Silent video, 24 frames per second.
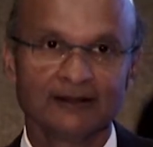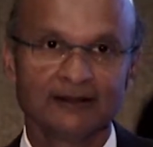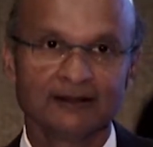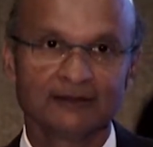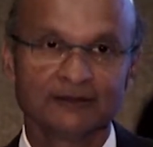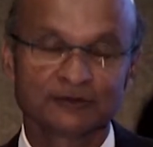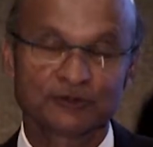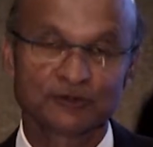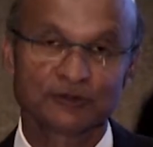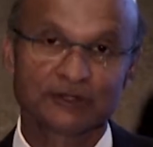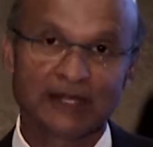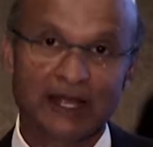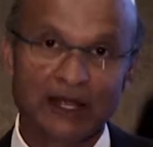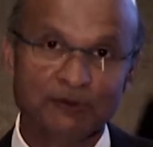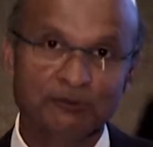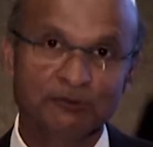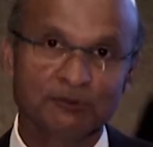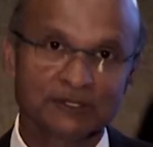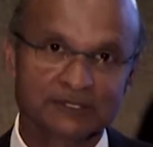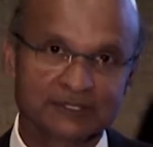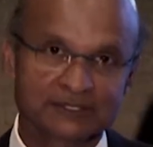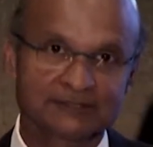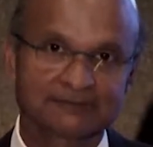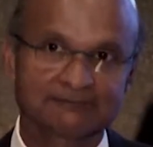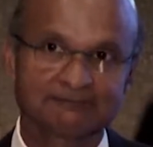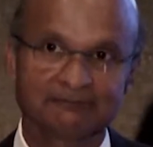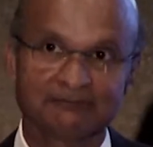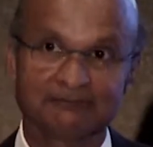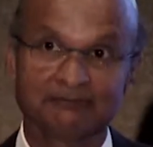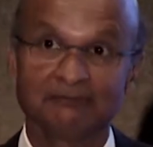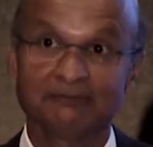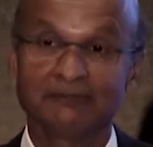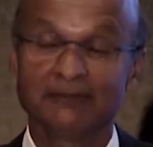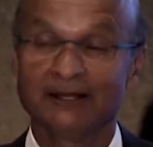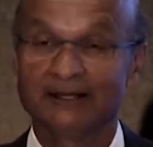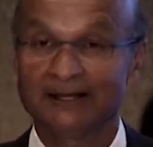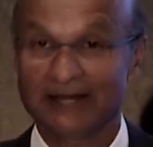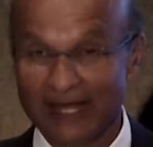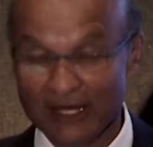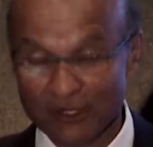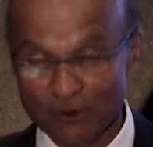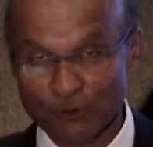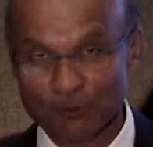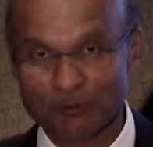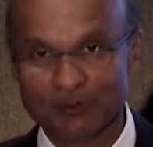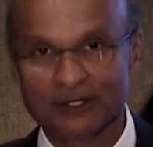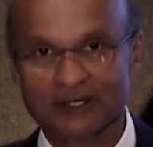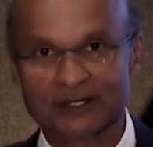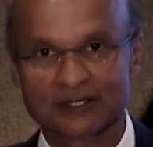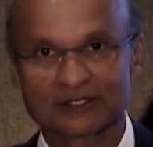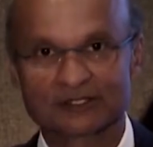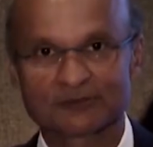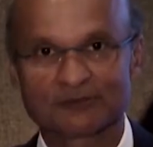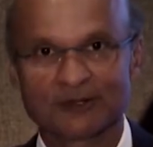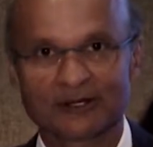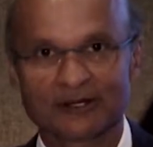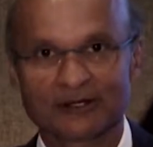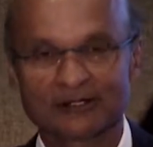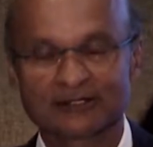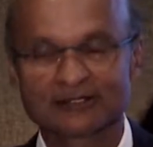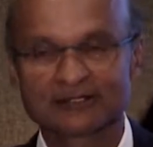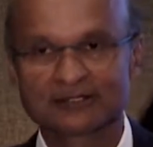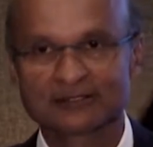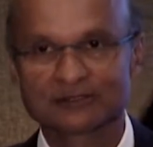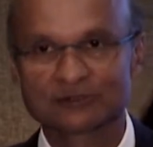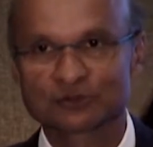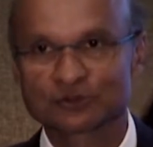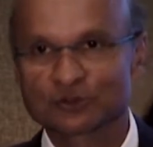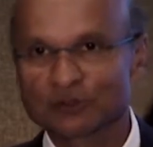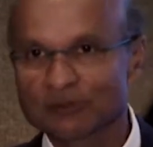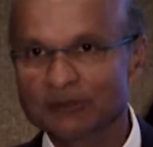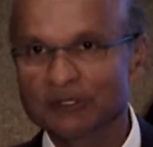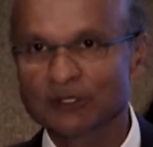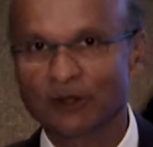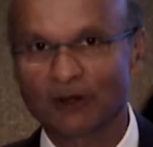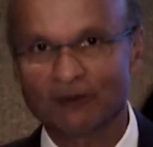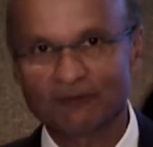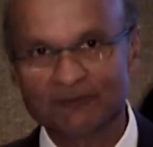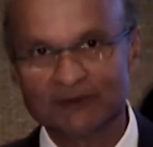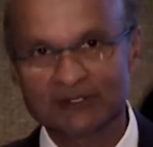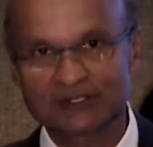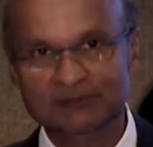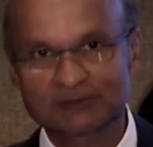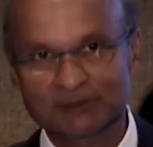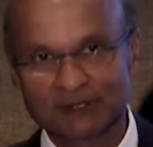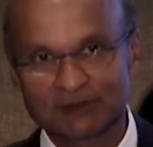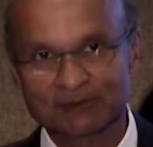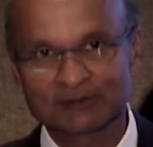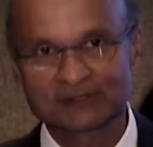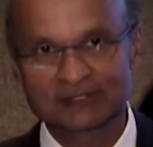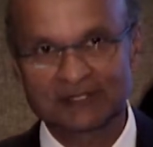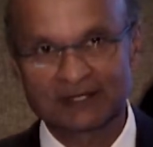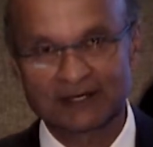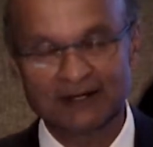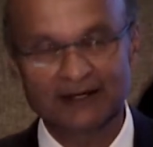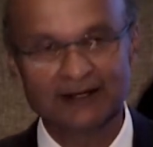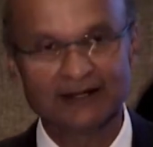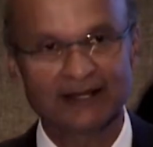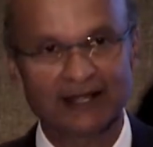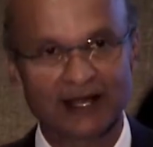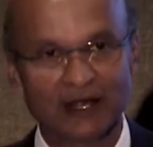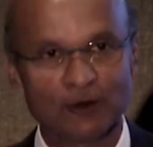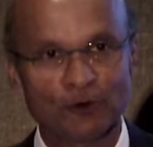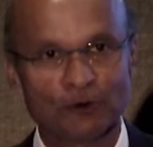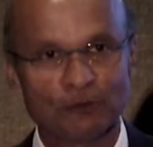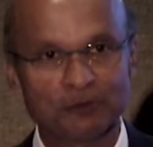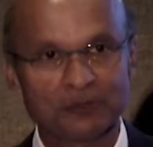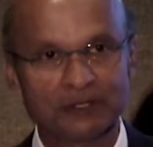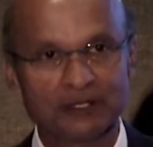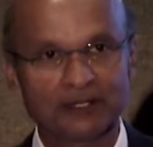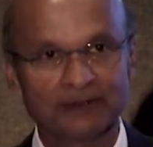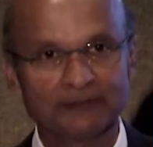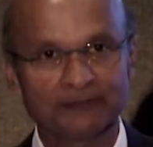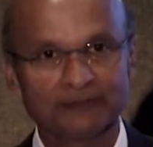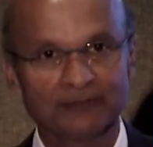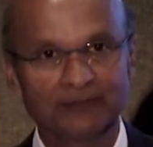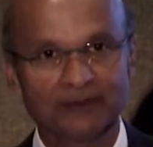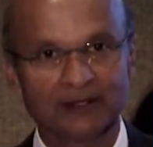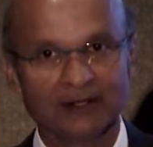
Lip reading: So that was an eye-opening experience. It should have been obvious, but it was clearly eye-opening.